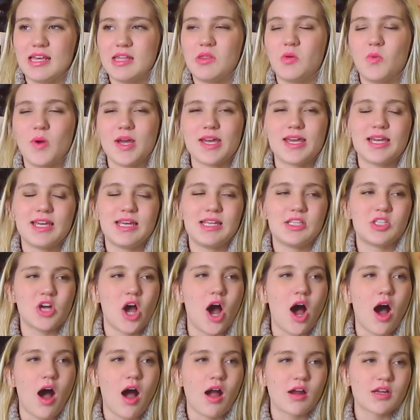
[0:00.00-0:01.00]
the way he
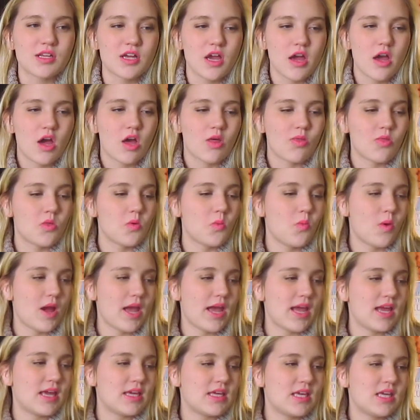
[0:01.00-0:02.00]
talked, the
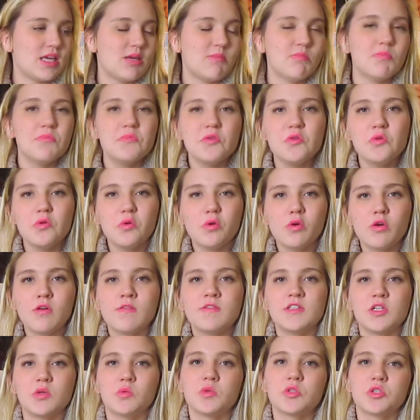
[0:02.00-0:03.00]
way he
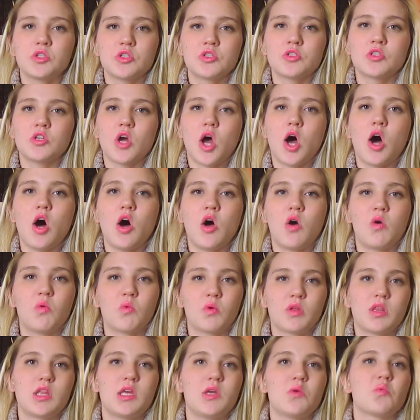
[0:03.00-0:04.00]
moved, it was just
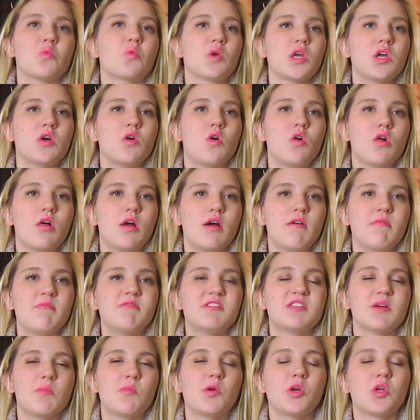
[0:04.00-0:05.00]
all really real
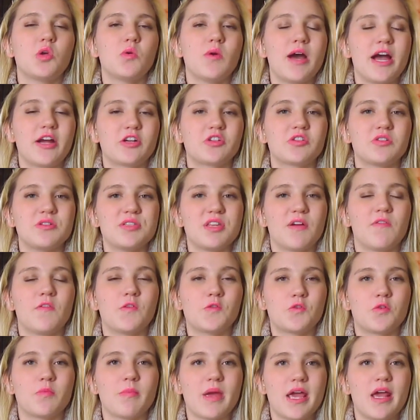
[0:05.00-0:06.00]
of someone who actually
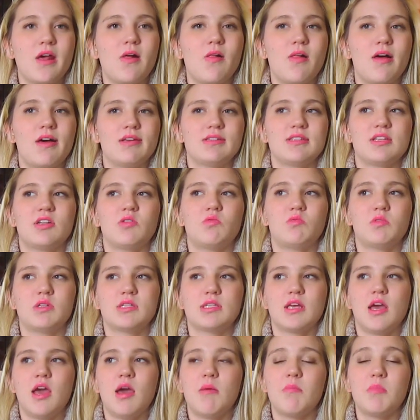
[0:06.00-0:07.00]
suffers from ALS, and it
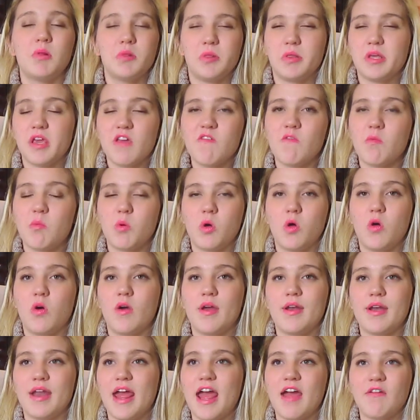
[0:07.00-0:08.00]
was
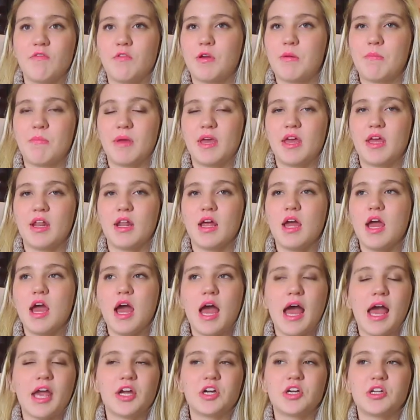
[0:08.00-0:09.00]
believable in every bit.
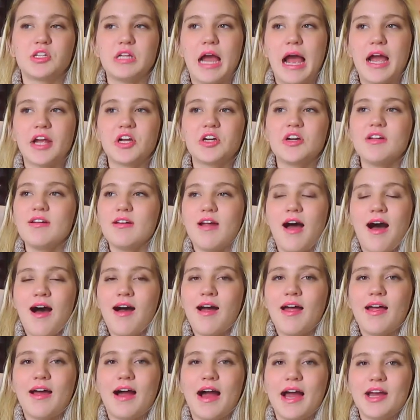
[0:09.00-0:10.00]
I could
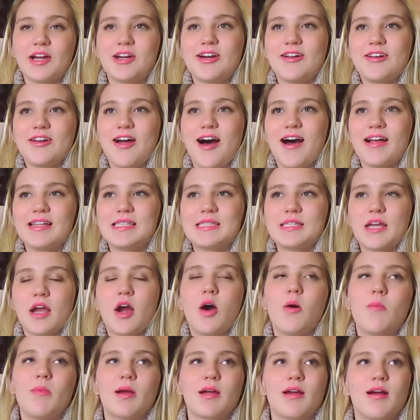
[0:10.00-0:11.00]
not say,
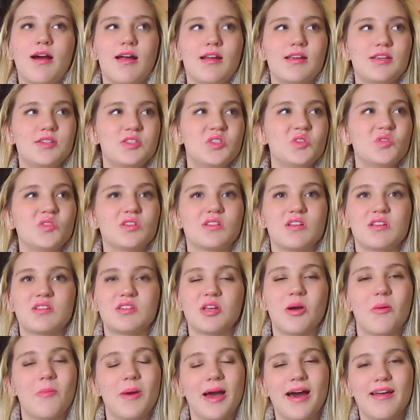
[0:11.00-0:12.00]
oh my god, he's doing this
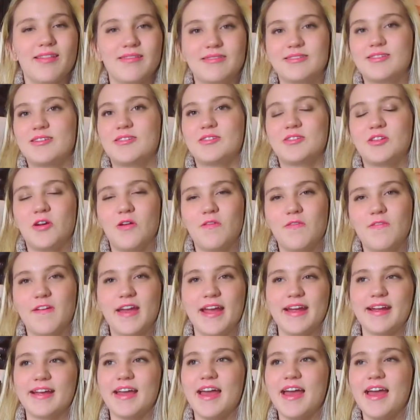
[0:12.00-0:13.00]
so bad, this is so
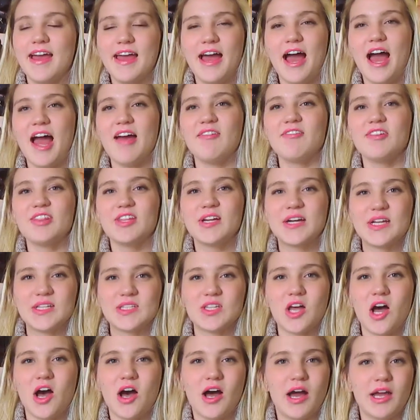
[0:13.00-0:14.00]
fake. Everything I
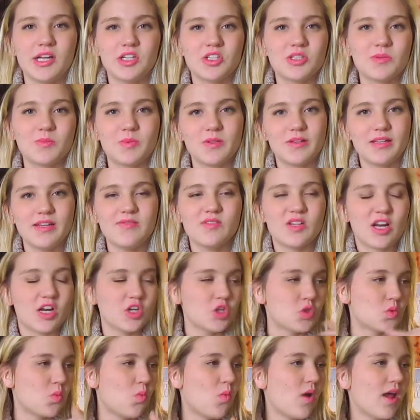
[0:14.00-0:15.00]
saw, I just believed it. I
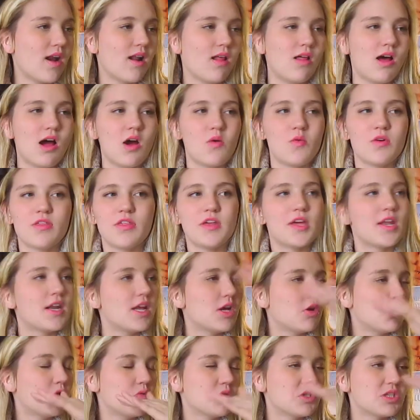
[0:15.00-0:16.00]
just went along with
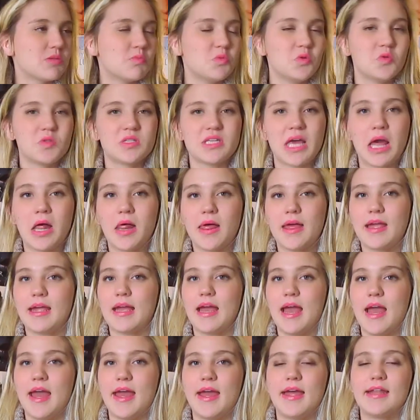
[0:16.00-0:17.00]
it. It was smooth
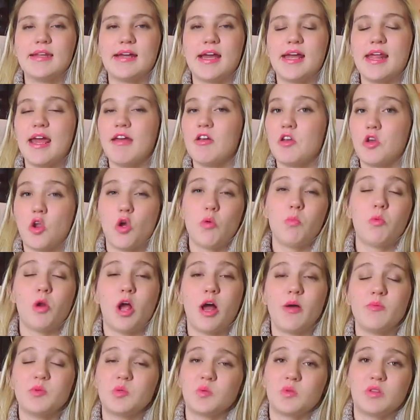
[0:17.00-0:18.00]
sailing, and I had no
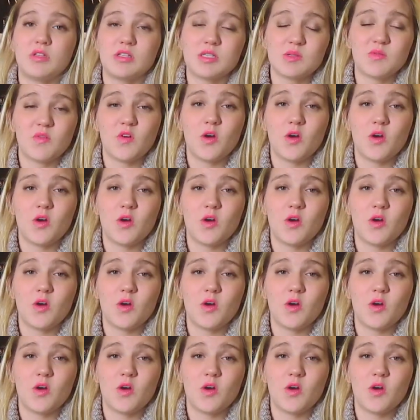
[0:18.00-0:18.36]
problems with this